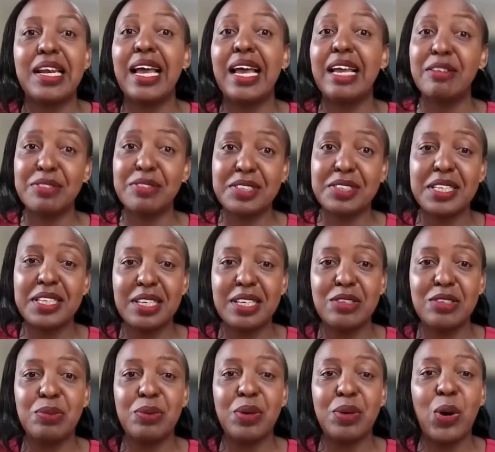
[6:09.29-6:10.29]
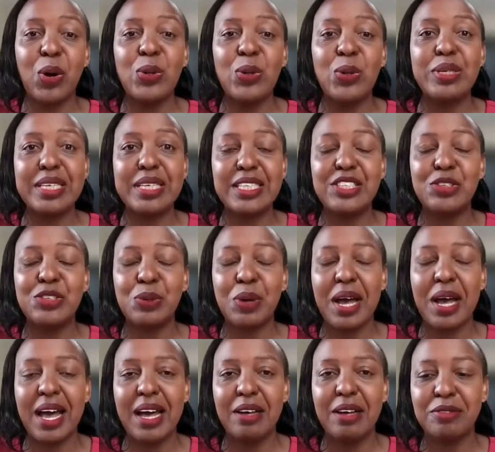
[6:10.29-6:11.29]
So it's a life skill that we all
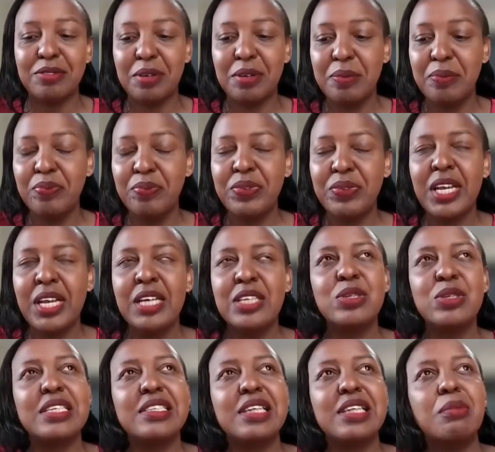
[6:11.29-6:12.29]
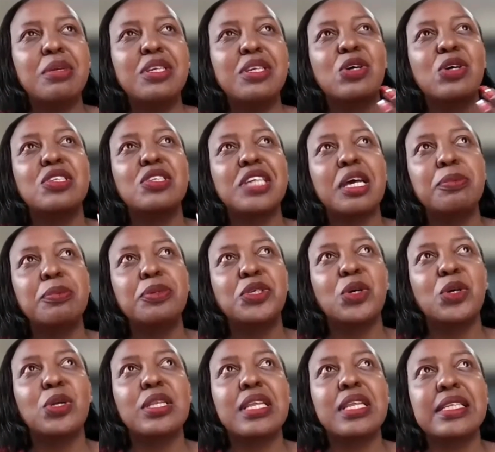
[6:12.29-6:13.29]
need to have. So there's a
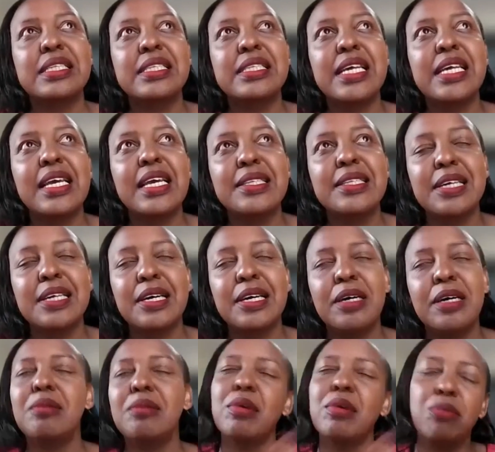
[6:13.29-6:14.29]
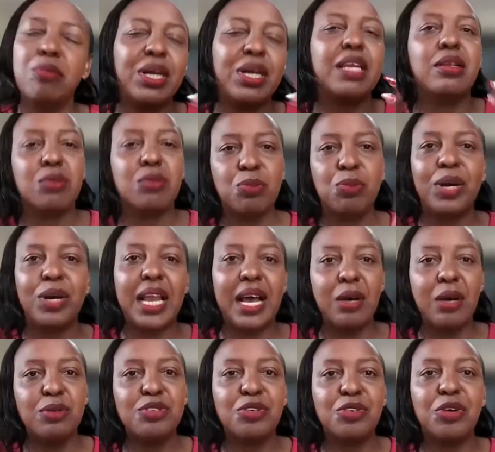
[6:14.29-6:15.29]
misconception that says, uh, well,
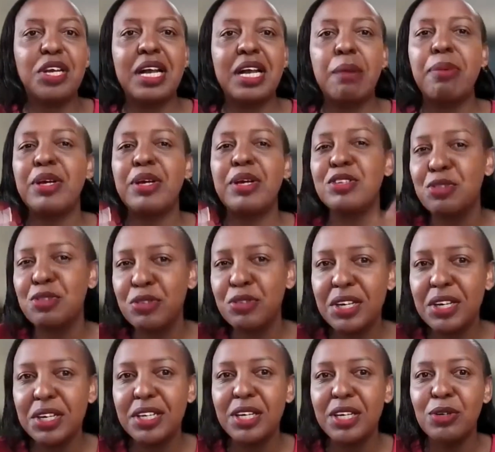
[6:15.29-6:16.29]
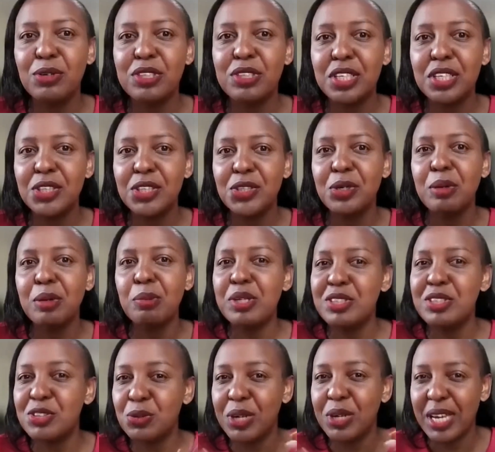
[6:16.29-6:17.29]
while I was growing up, I used to think
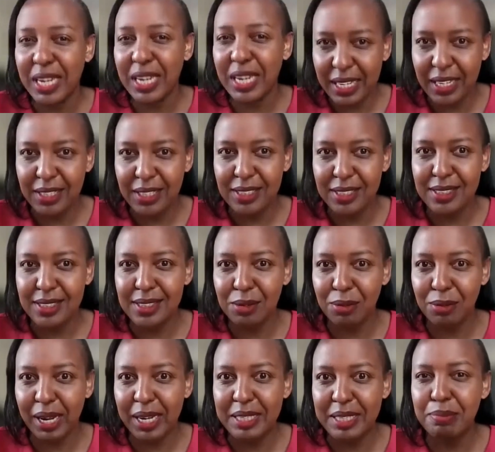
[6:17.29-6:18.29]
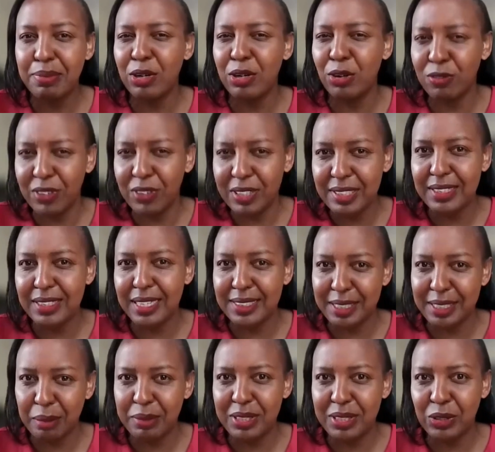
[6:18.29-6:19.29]
negotiation means you get a yes, right? But
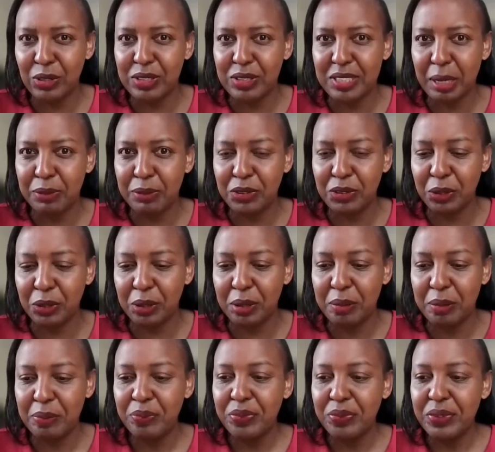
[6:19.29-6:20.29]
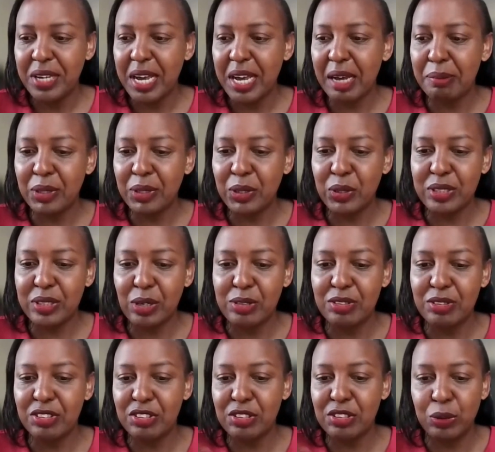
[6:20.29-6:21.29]
obviously that's a misconception uh,
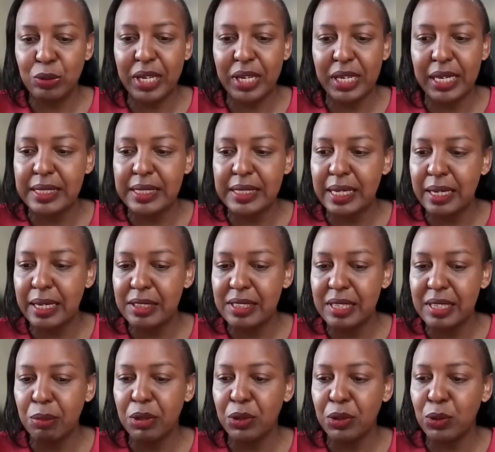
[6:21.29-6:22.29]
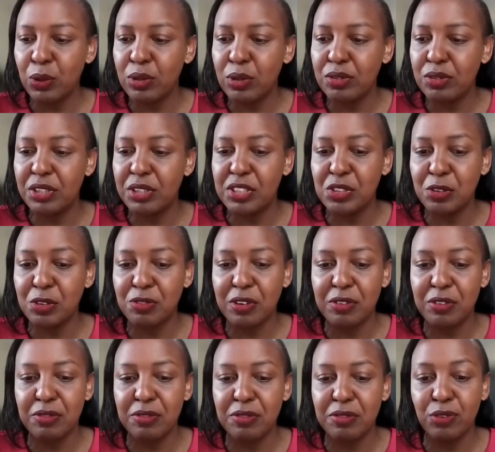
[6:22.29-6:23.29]
because I was just looking at uh, someone called
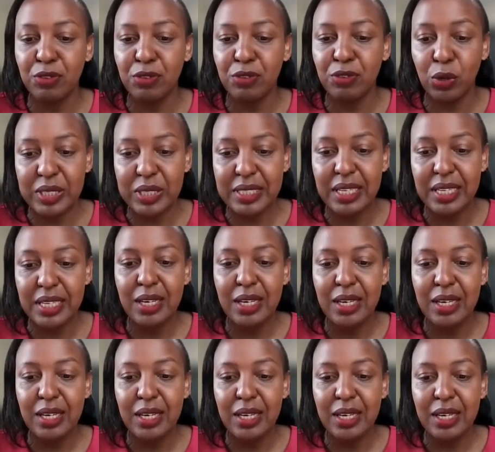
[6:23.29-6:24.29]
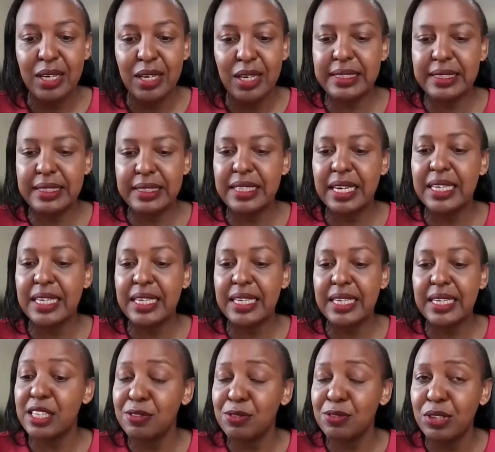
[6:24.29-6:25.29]
Christopher Voss, who says
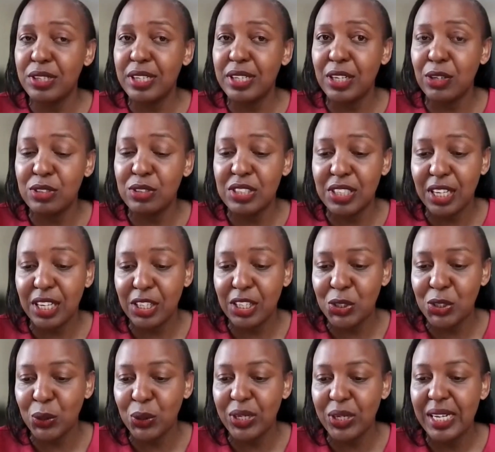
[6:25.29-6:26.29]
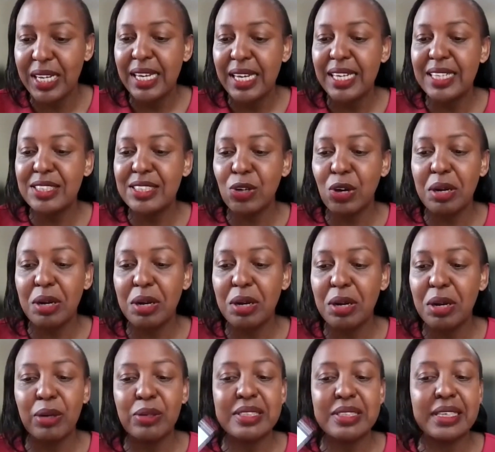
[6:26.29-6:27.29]
that successful negotiation is
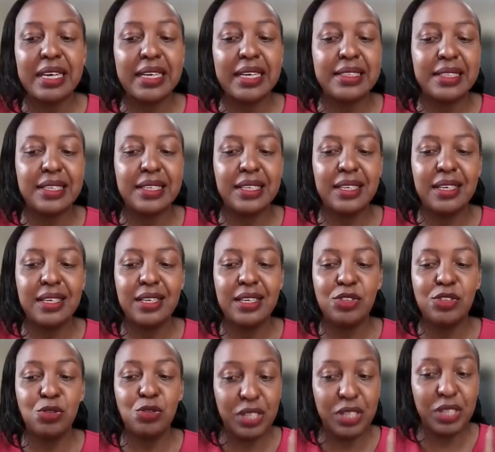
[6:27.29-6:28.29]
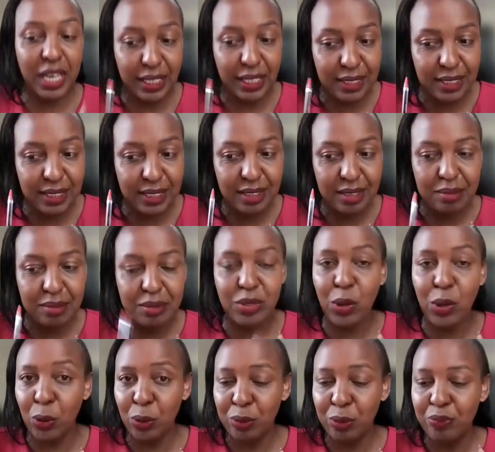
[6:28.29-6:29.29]
not about getting to yes,
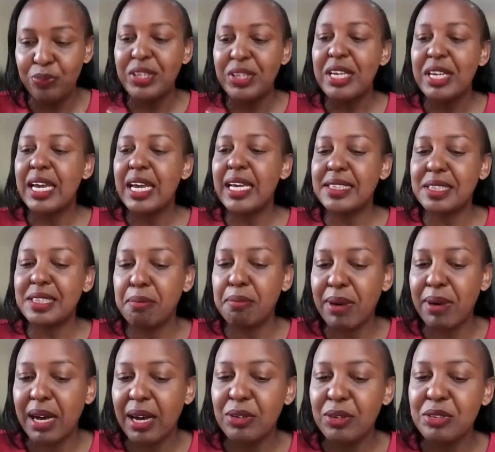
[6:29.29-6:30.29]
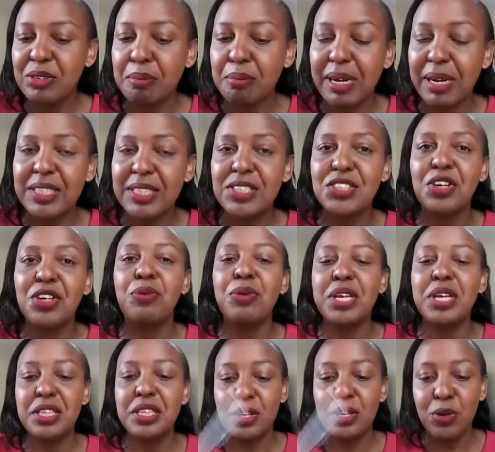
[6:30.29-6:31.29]
no. It's about
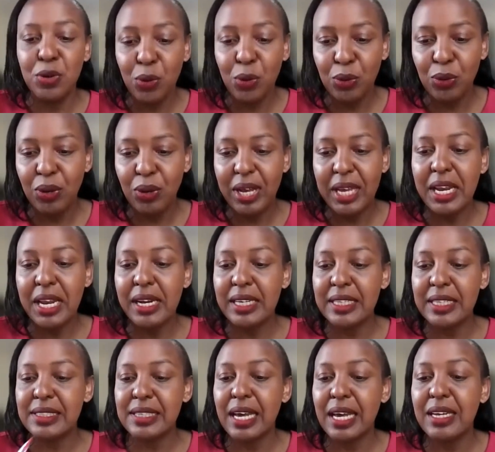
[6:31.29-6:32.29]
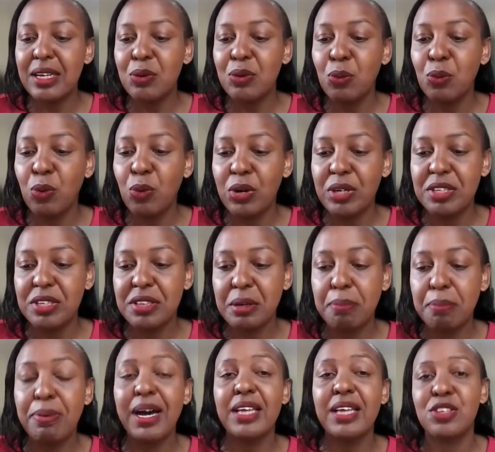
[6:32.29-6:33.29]
mastering the no and understanding
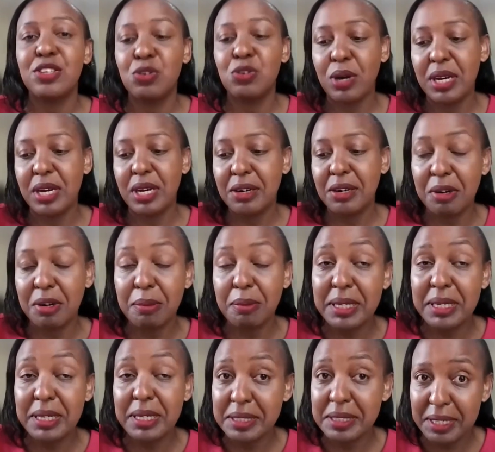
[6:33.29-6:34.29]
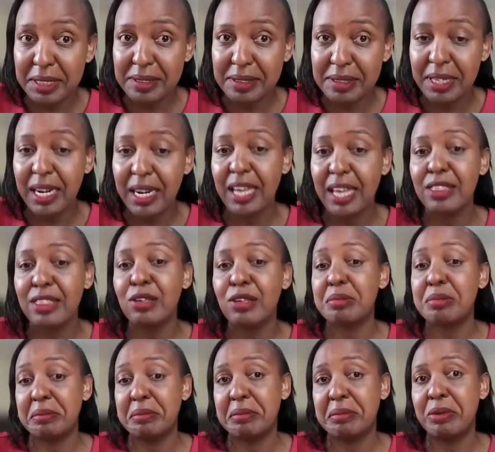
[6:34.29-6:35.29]
what the path to an agreement is. And
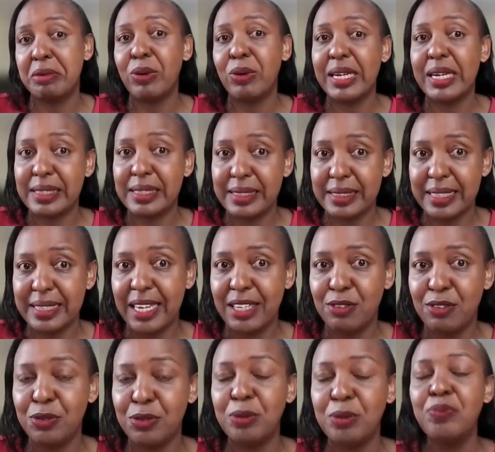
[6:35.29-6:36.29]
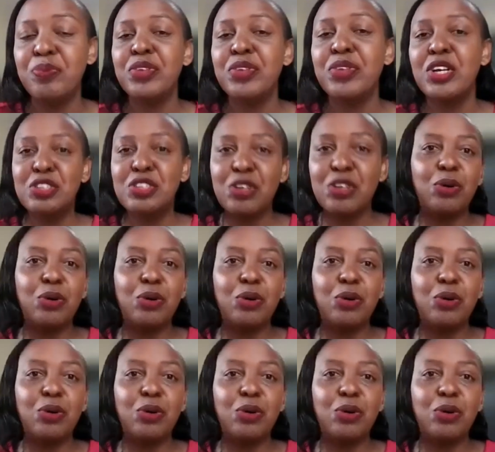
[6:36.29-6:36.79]
I thought, mm, quite insightful.